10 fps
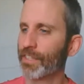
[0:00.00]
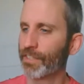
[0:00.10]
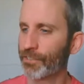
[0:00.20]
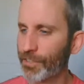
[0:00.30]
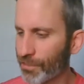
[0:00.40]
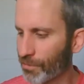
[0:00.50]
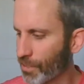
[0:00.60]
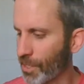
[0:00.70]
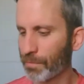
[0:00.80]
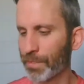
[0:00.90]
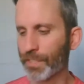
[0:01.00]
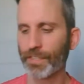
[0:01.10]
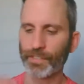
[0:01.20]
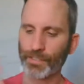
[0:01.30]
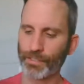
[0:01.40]
there is no carpet,
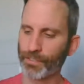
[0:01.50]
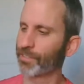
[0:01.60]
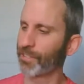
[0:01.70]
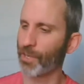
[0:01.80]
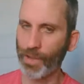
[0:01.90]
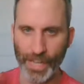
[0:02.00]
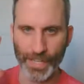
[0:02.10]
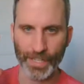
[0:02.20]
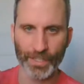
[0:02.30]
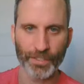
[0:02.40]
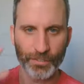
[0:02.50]
there is no hand,